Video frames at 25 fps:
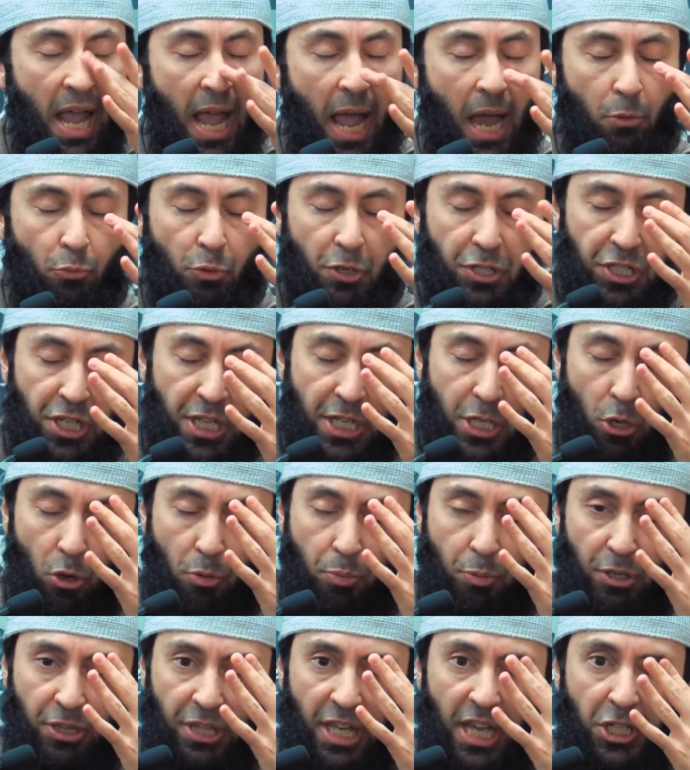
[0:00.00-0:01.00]
And we seek
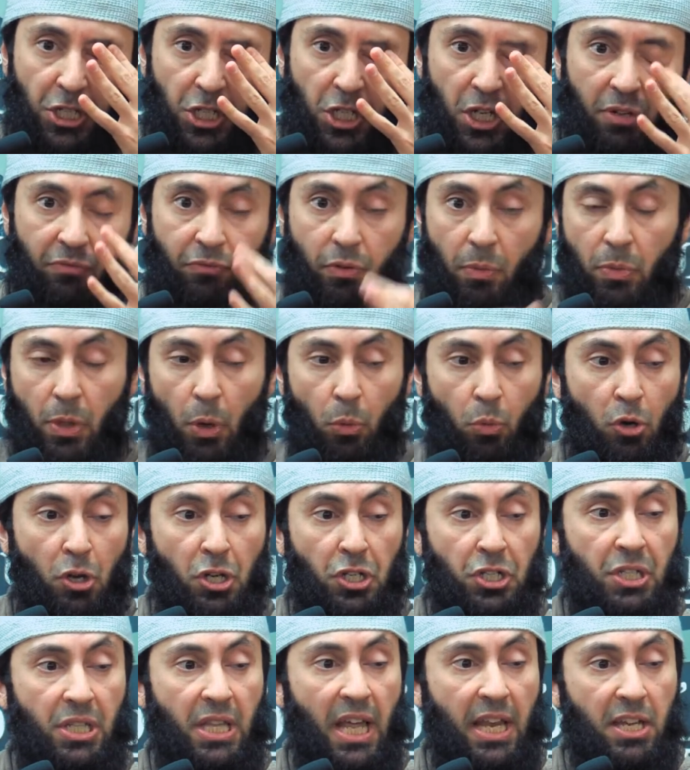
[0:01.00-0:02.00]
your protection from the
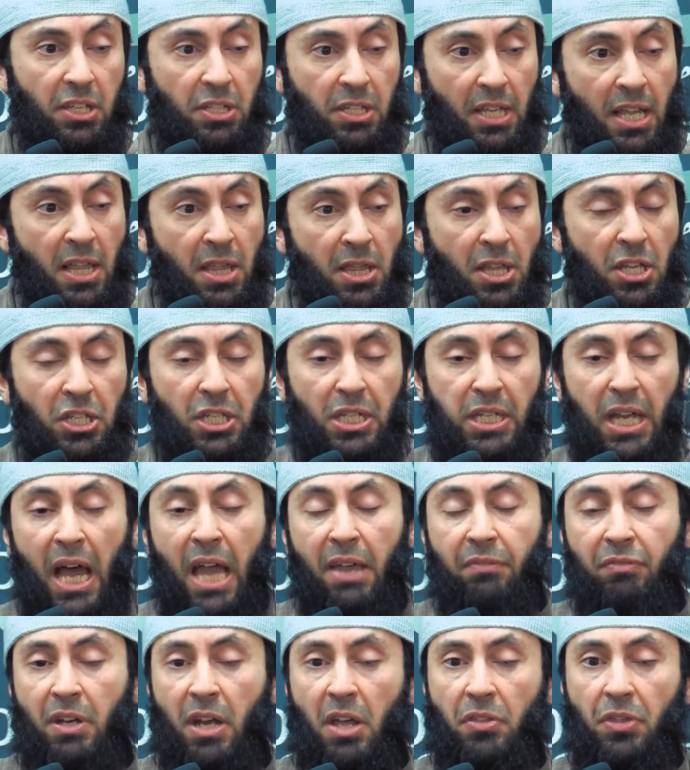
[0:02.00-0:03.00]
worst that is in this
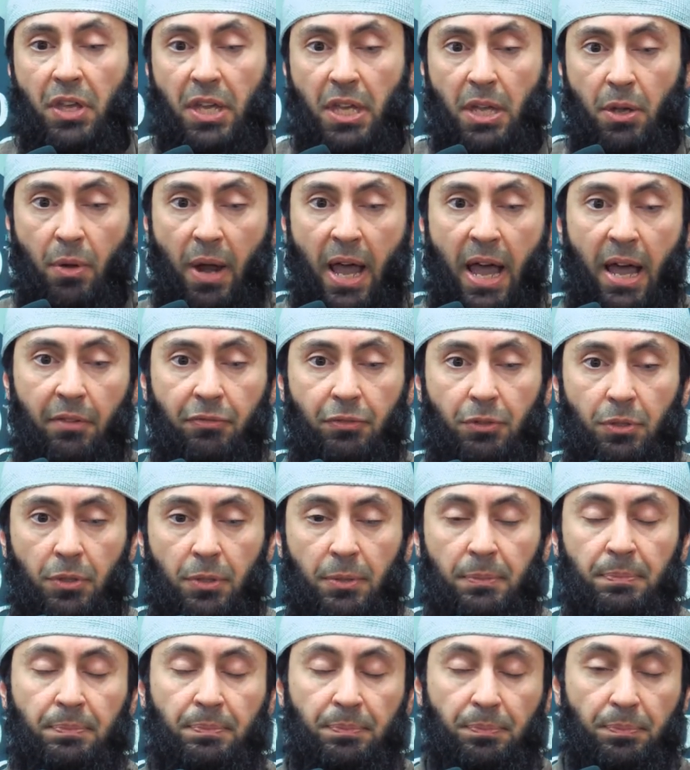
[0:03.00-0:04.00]
life and in the
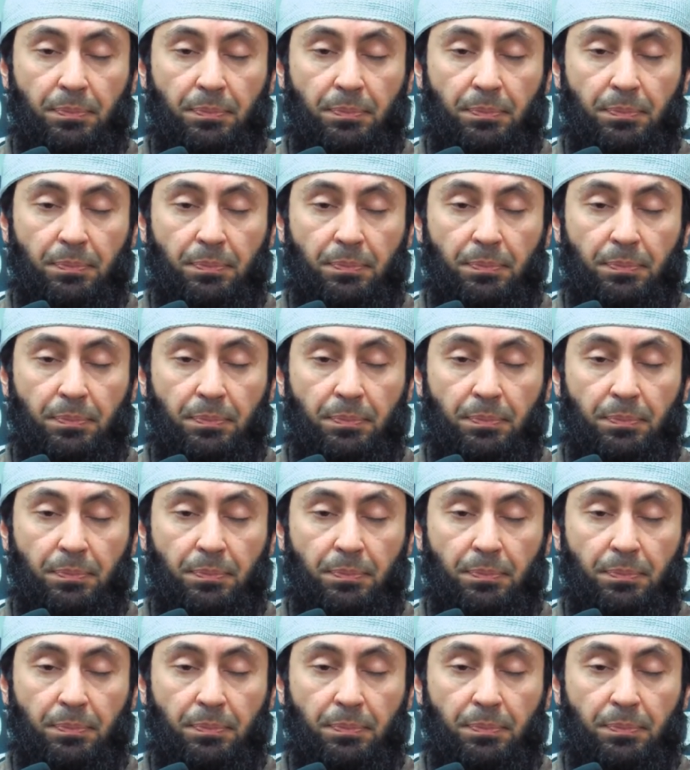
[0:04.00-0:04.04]
hereafter.